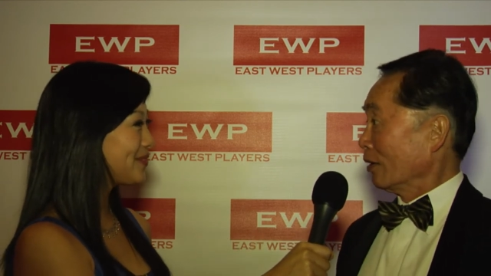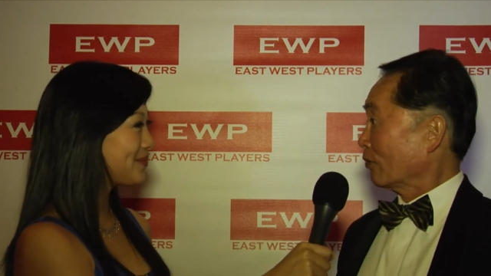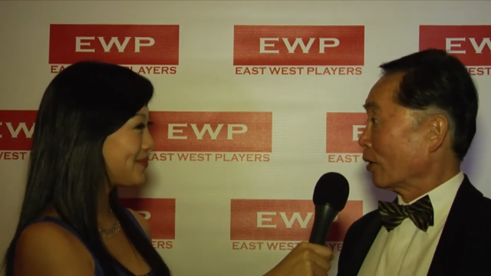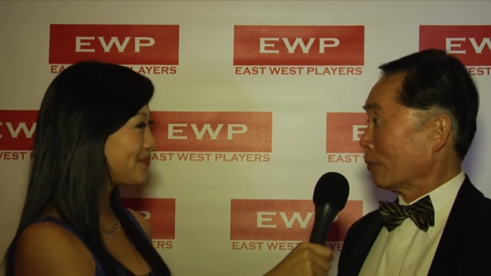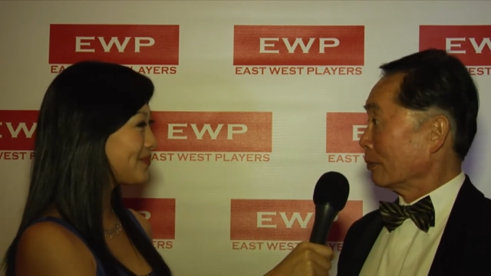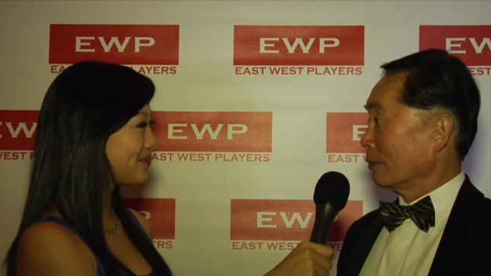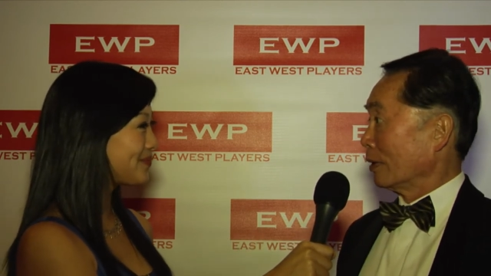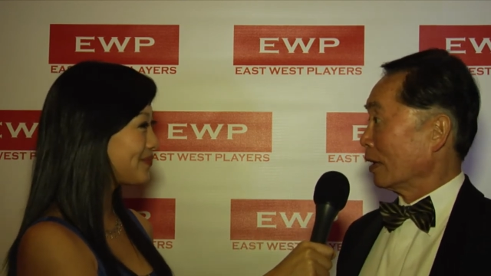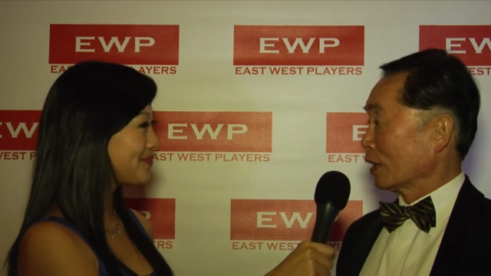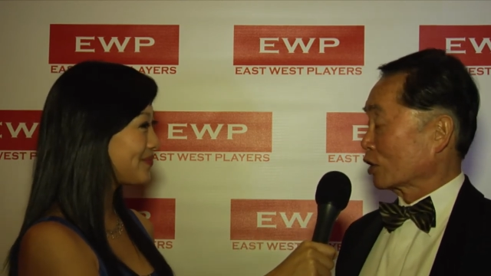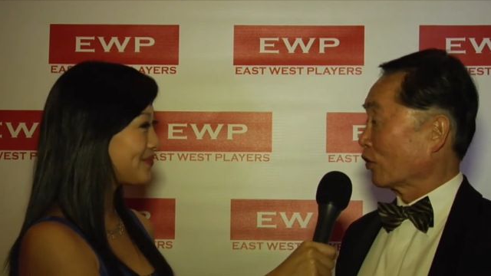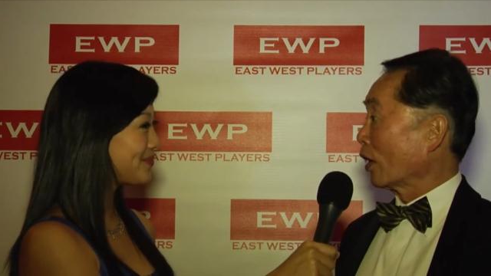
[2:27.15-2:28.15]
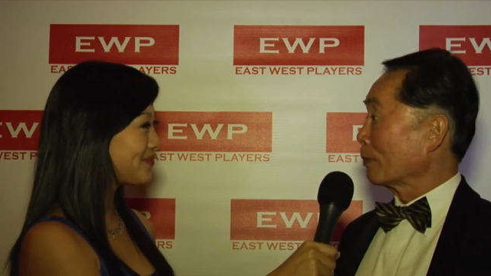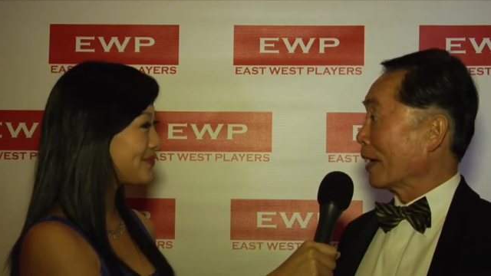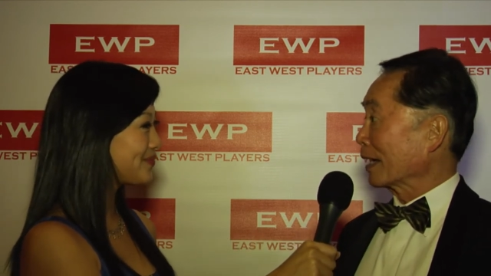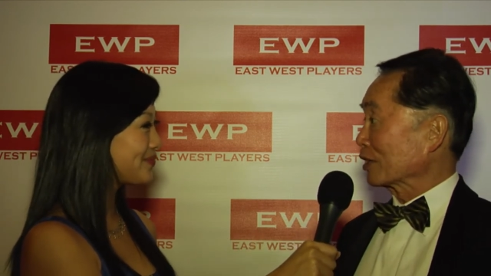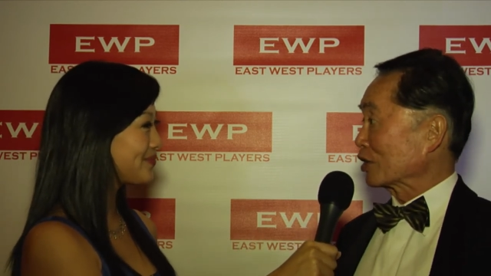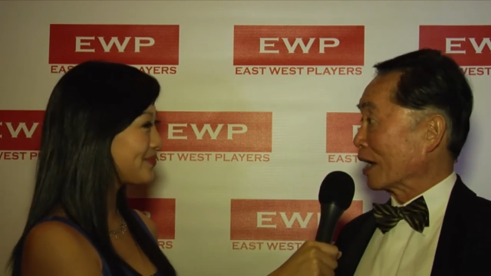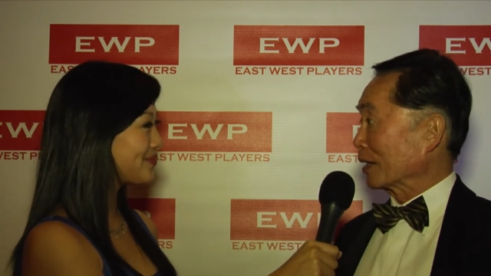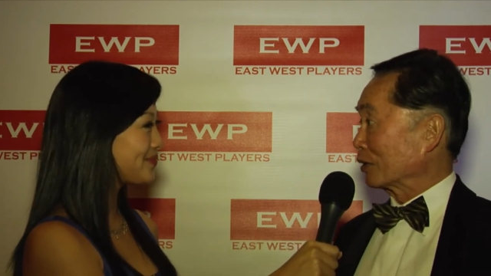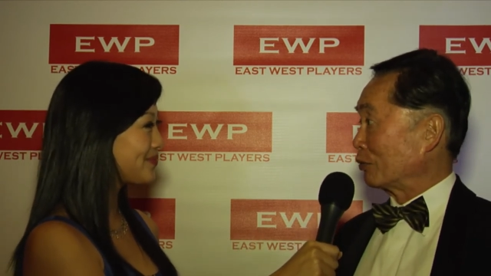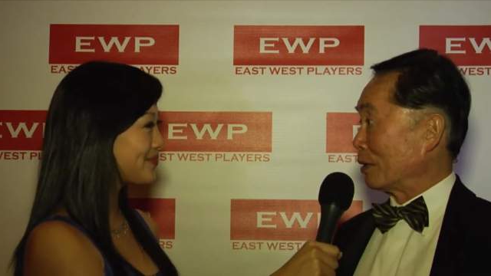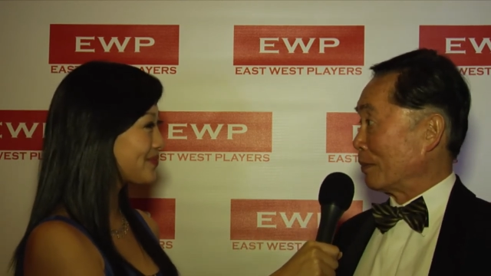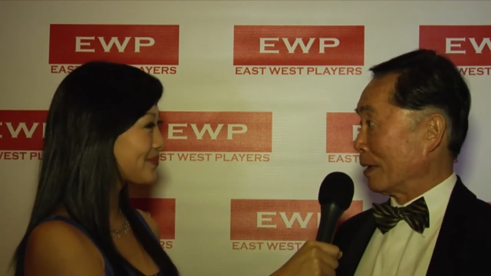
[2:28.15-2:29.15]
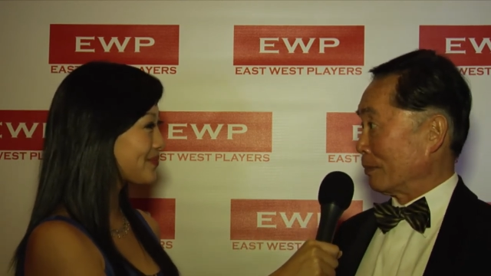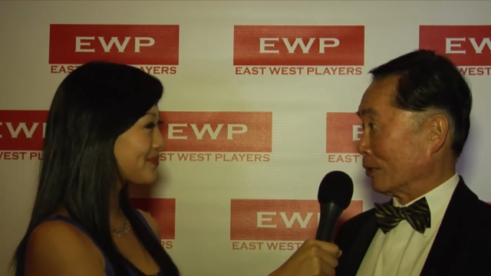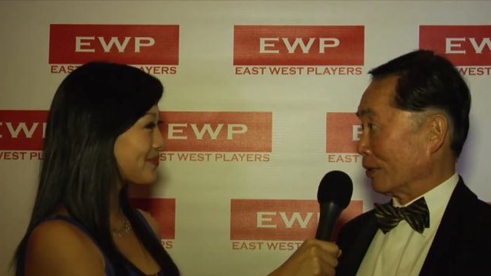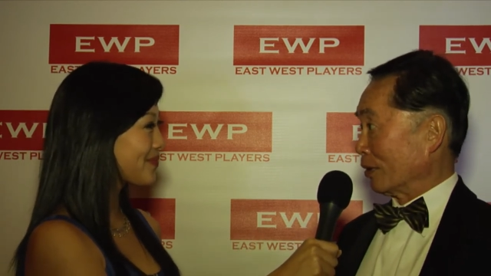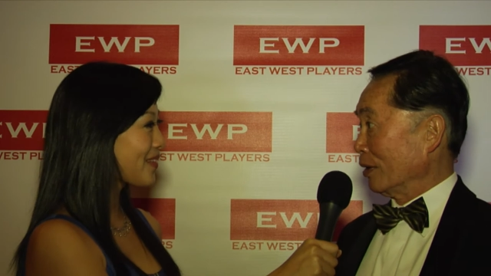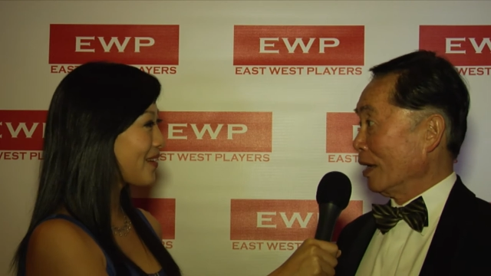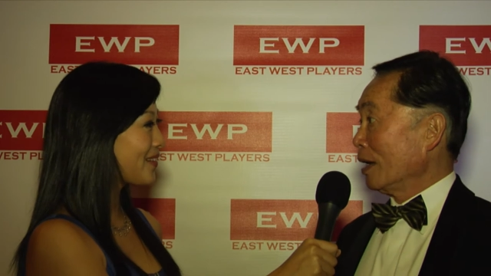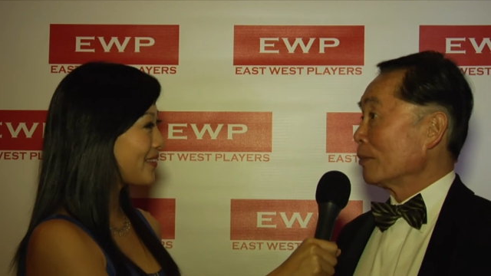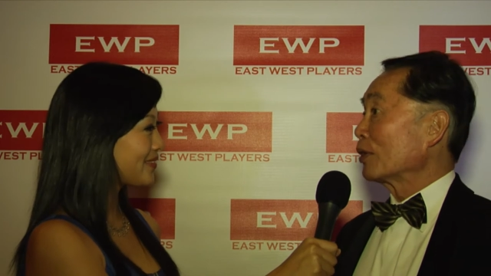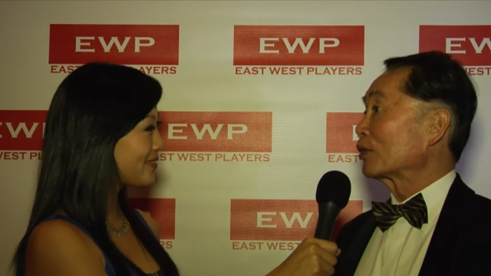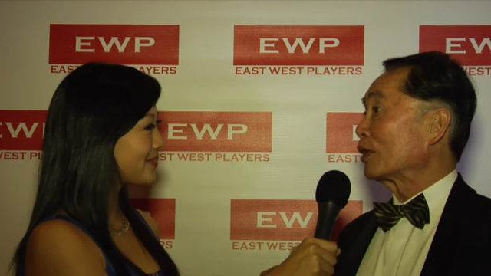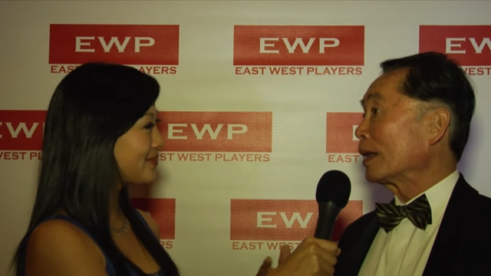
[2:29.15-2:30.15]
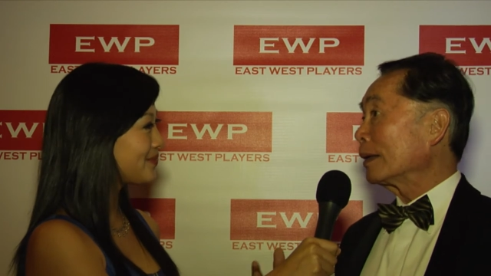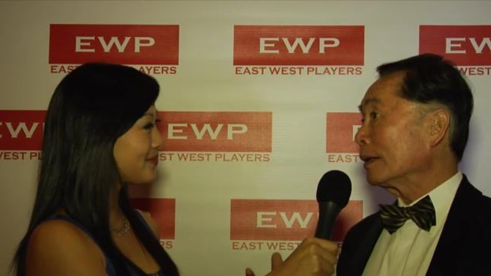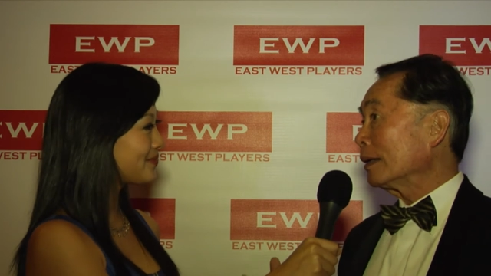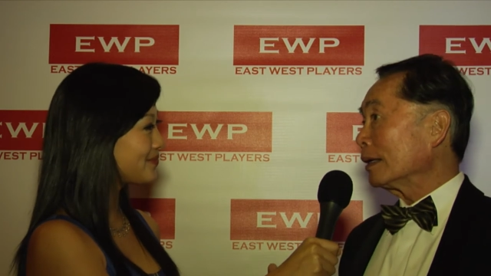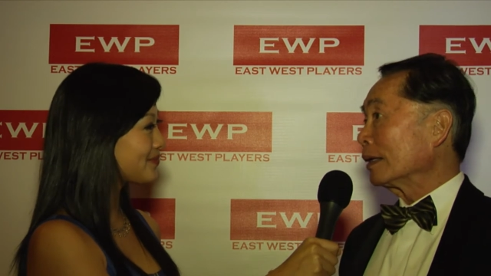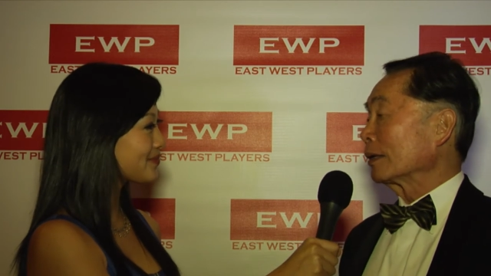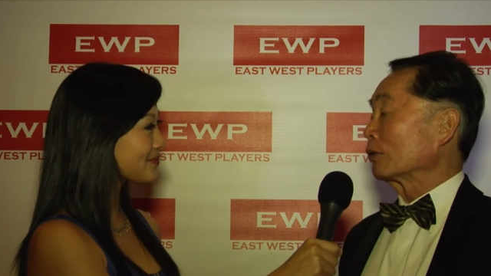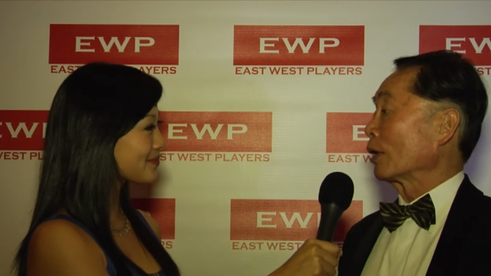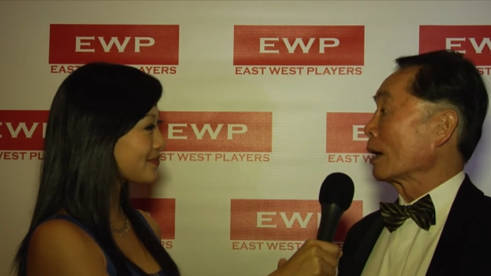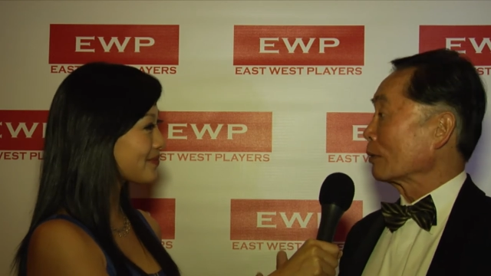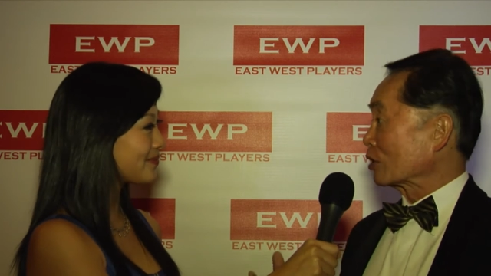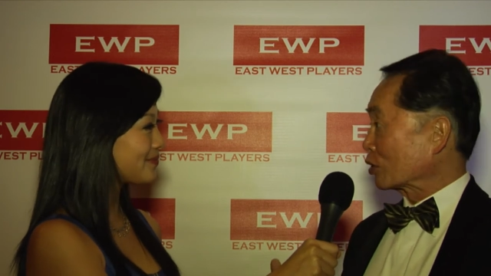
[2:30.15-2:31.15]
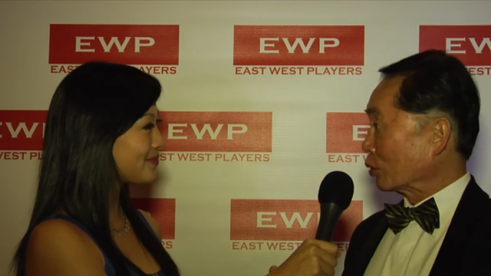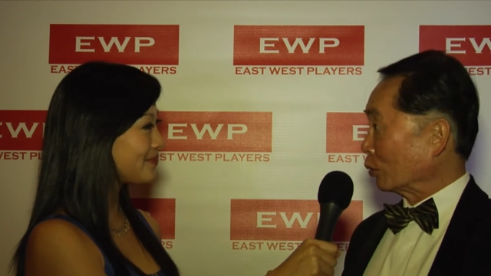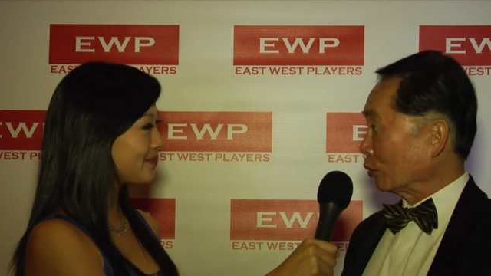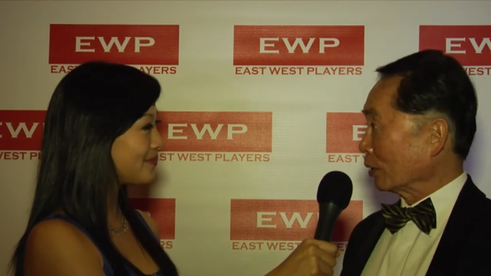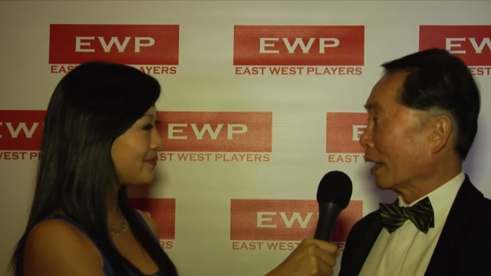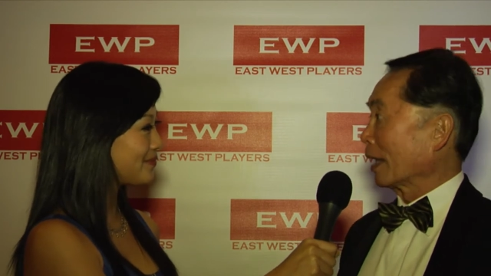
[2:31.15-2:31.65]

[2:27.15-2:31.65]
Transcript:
Speaker 1: from uh, as far back as I could remember. But then in grammar school,